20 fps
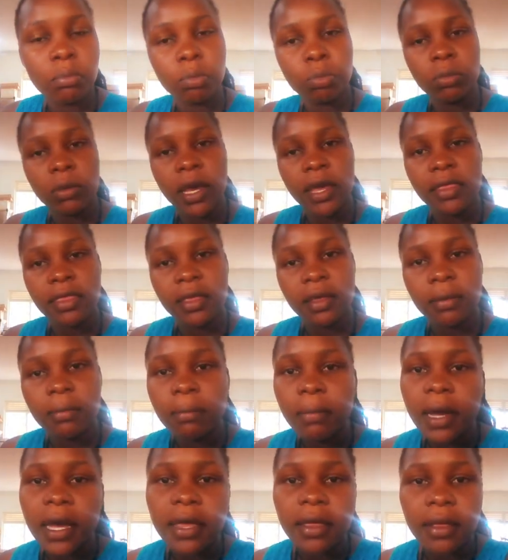I think
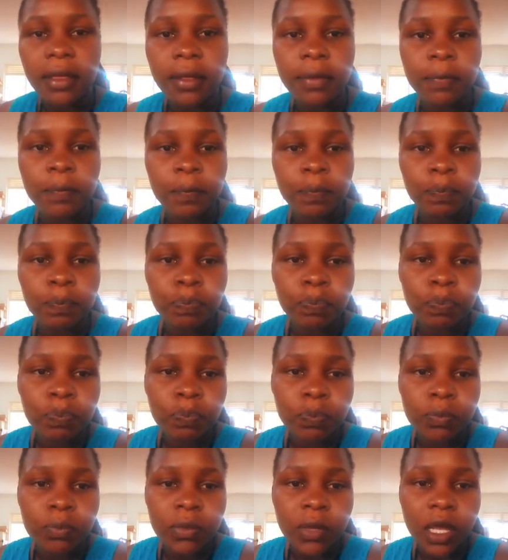
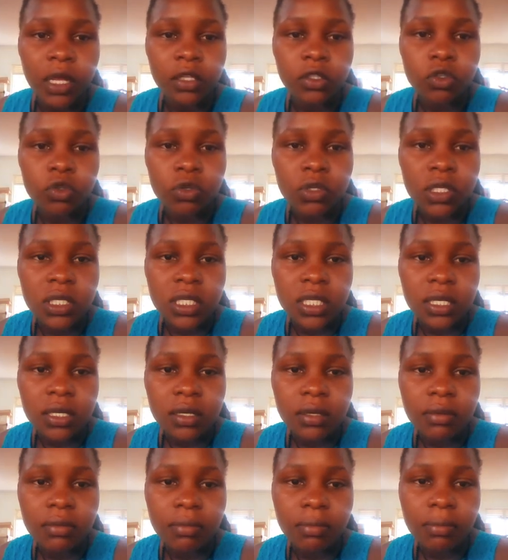as you see,
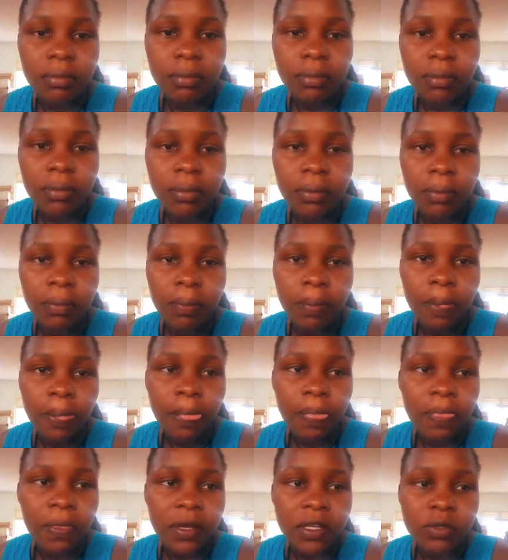
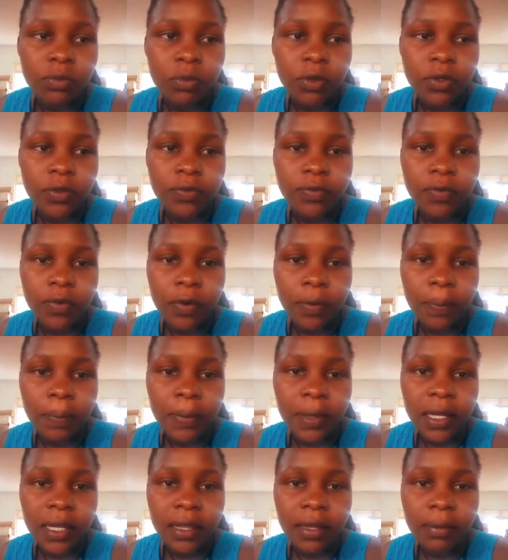it has brought for me
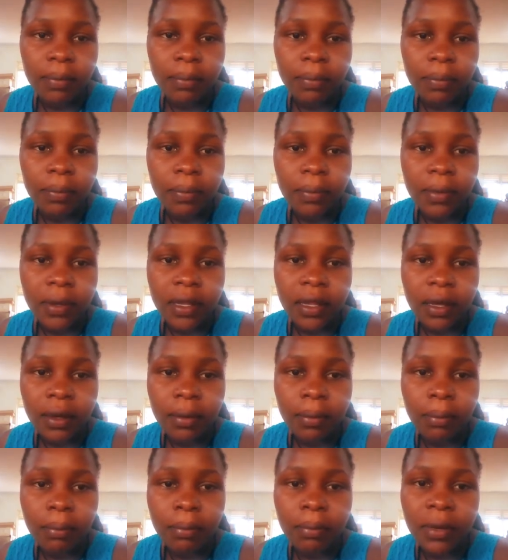the
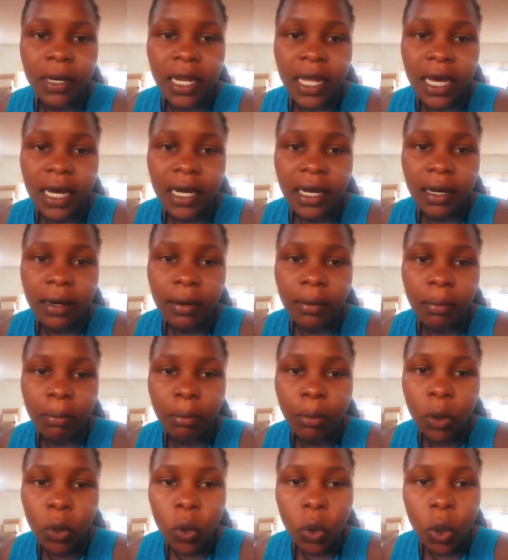blank
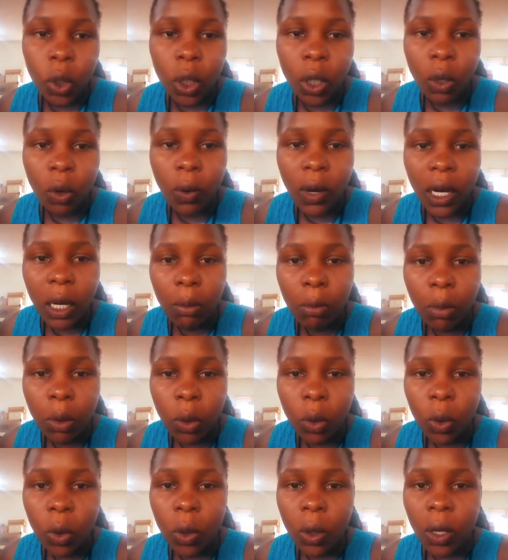book workbook,
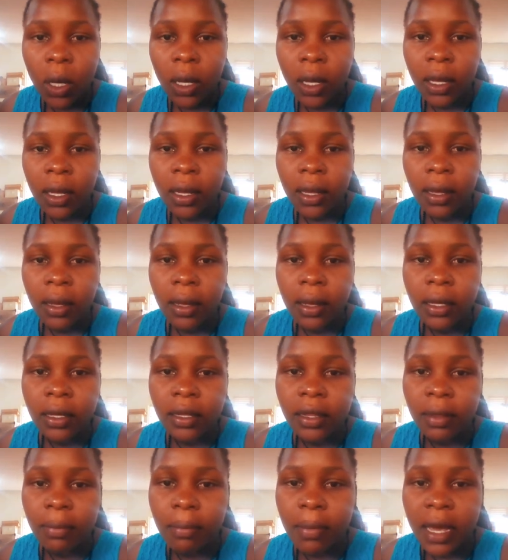the
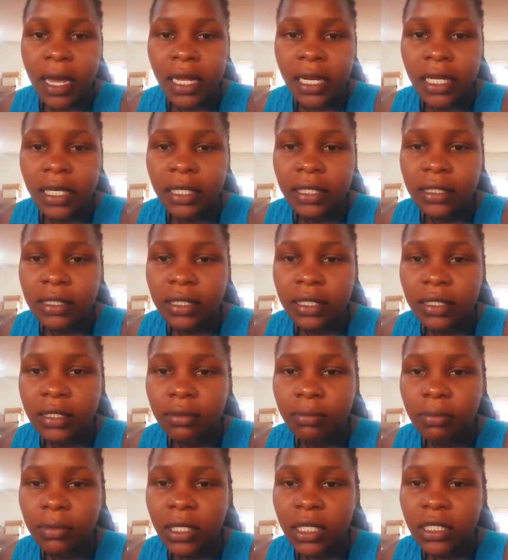buying
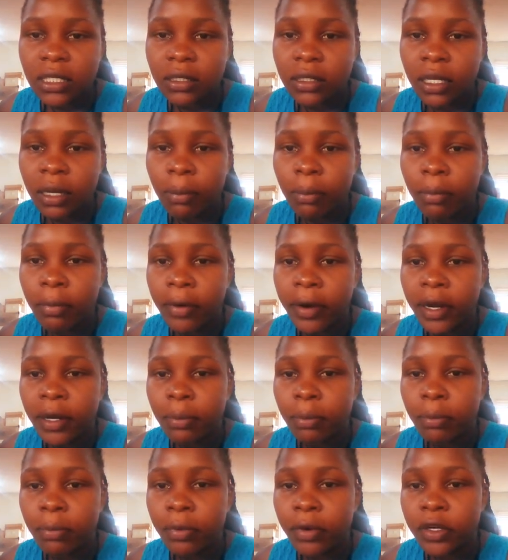statement, the blood
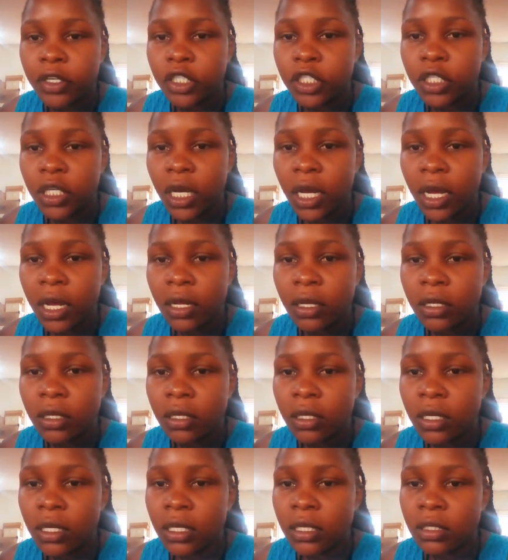pressure
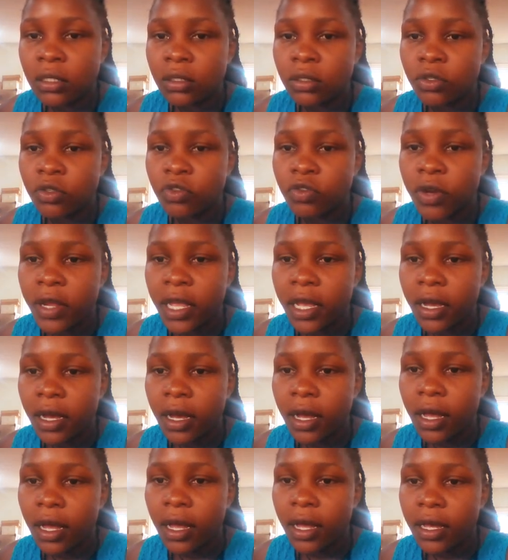
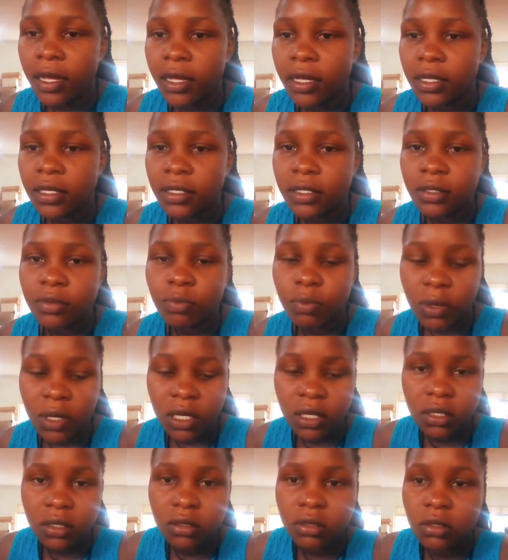tracker,
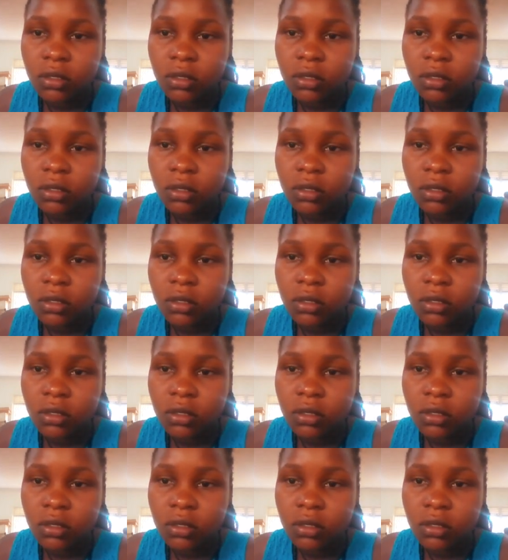expense